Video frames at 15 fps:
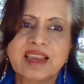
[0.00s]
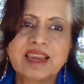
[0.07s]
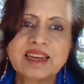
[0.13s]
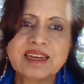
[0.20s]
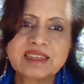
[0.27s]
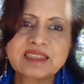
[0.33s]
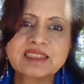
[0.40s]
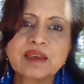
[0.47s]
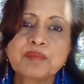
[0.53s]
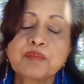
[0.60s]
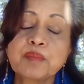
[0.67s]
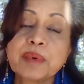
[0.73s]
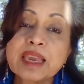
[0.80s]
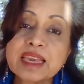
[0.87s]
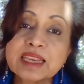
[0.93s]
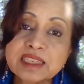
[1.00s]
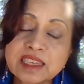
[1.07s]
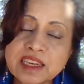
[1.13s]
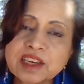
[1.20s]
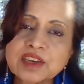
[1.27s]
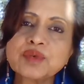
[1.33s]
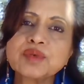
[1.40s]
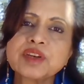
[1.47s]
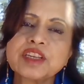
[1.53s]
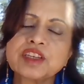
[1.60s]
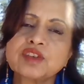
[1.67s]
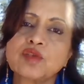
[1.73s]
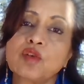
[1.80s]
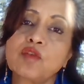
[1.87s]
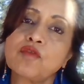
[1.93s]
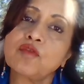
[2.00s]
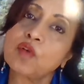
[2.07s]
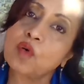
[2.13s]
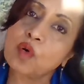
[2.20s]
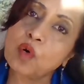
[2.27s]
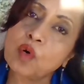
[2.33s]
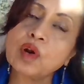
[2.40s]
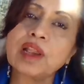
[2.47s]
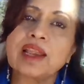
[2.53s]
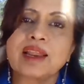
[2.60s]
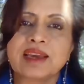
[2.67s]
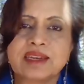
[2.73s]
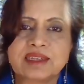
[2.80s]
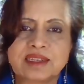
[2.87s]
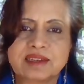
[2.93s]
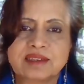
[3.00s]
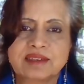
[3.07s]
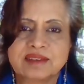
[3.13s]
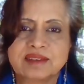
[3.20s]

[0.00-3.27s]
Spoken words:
It is the basic unit of all light.